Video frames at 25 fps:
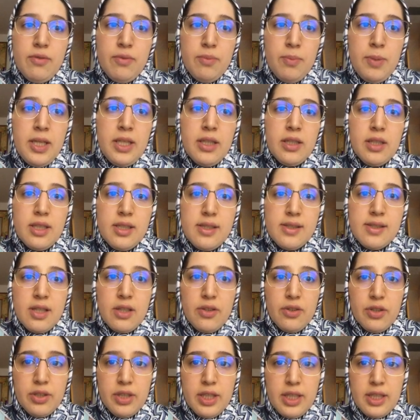been
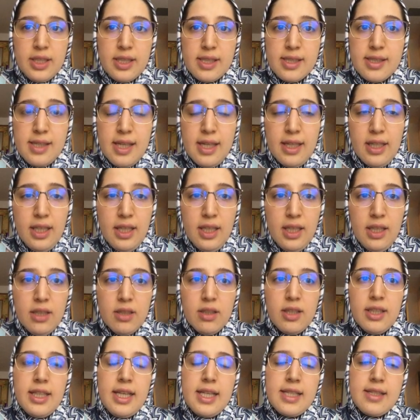considered in this setting,
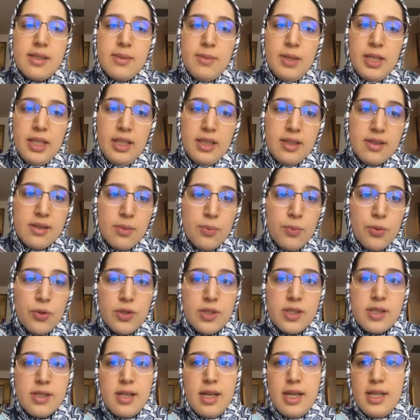like estimating support
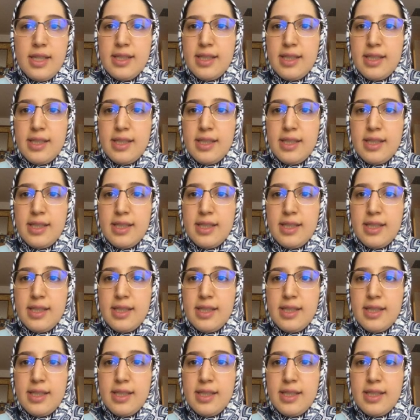size,